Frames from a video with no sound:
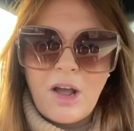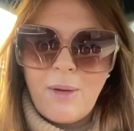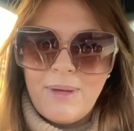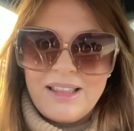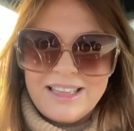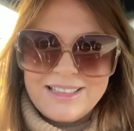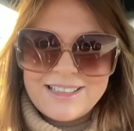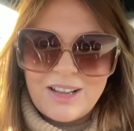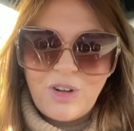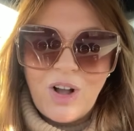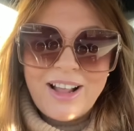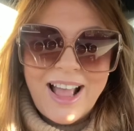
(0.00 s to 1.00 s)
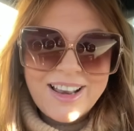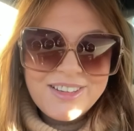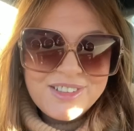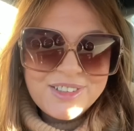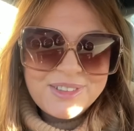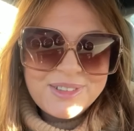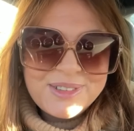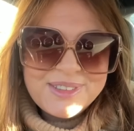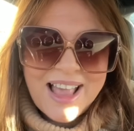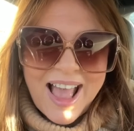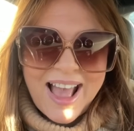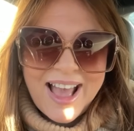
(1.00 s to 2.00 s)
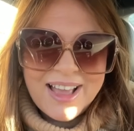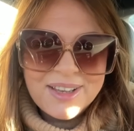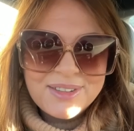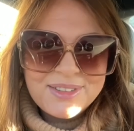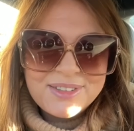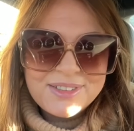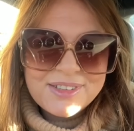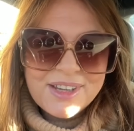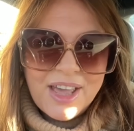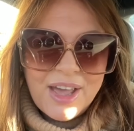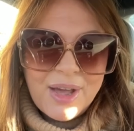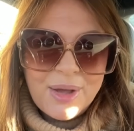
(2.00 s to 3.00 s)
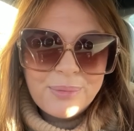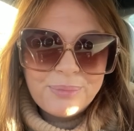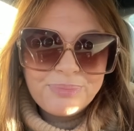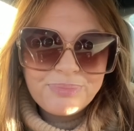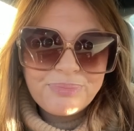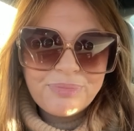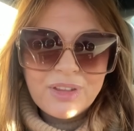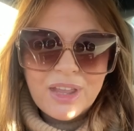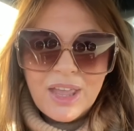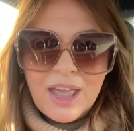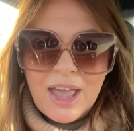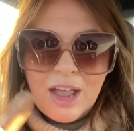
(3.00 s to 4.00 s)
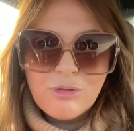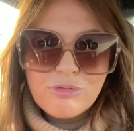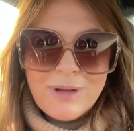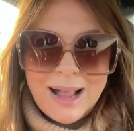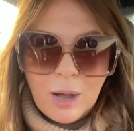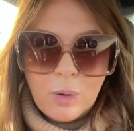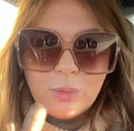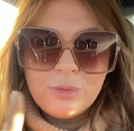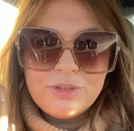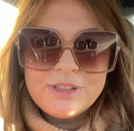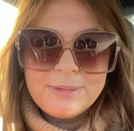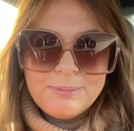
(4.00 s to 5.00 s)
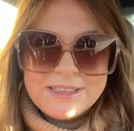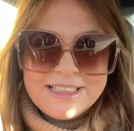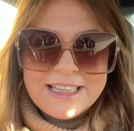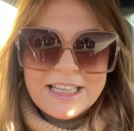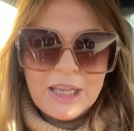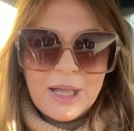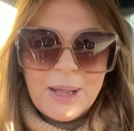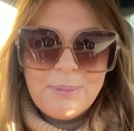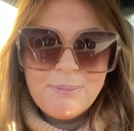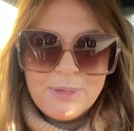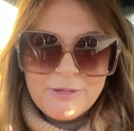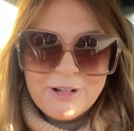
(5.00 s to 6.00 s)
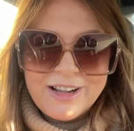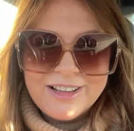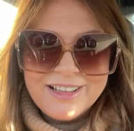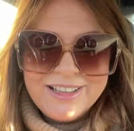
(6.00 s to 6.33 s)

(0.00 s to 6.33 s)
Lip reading: on my list I've got candles and a round, in particular, mirror.